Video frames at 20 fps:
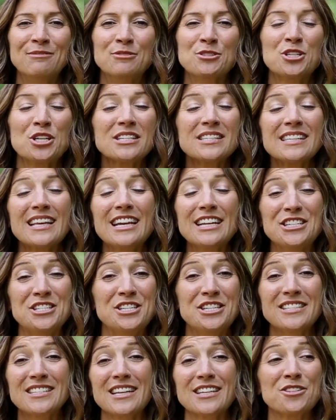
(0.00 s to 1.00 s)
Just like
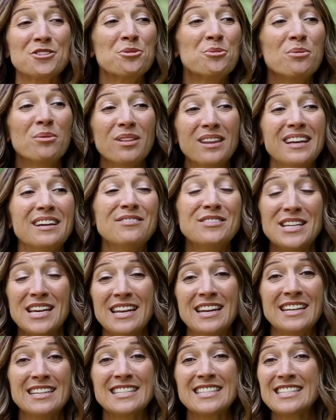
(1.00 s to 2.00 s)
Jesus, who lived
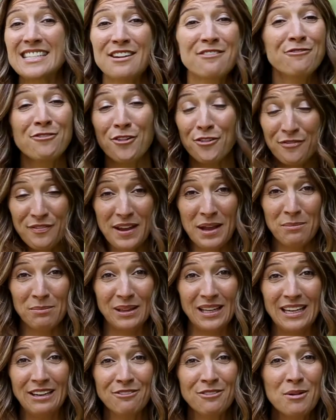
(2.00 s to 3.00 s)
in a sinful family.